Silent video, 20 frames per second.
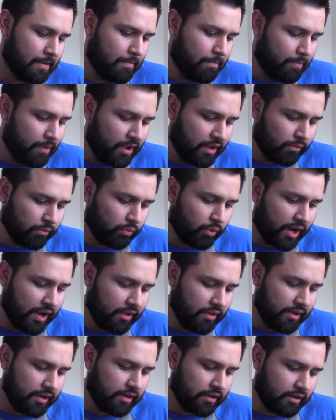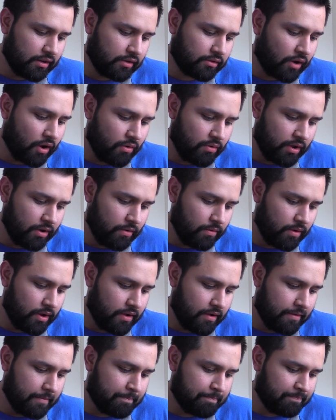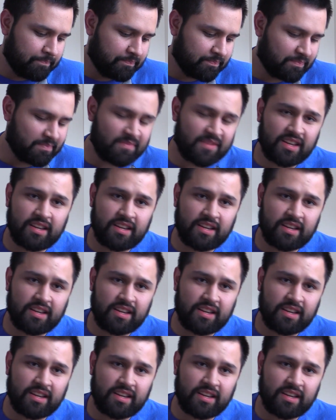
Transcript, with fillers: but really Kono um,